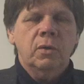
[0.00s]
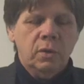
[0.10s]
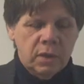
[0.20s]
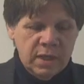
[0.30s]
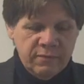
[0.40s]

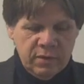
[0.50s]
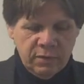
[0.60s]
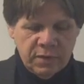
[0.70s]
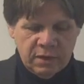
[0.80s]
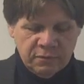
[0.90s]
Good
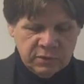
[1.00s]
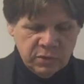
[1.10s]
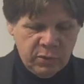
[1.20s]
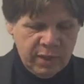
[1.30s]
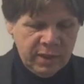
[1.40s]
evening. Thanks for
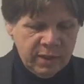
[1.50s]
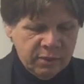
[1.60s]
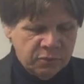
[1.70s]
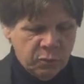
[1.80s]
joining us.